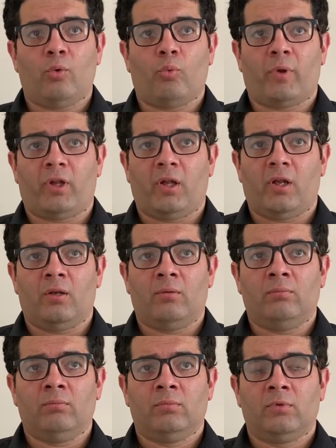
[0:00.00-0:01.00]

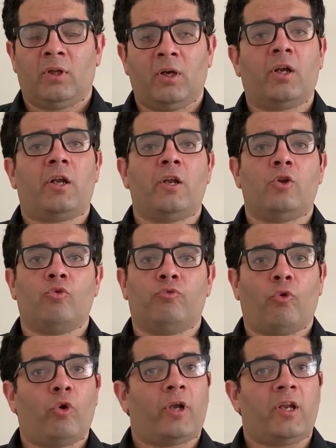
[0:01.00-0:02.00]
within 13 to
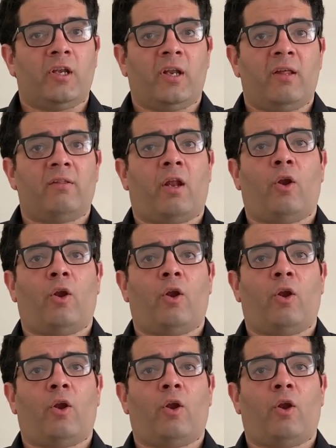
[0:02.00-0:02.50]
14 days,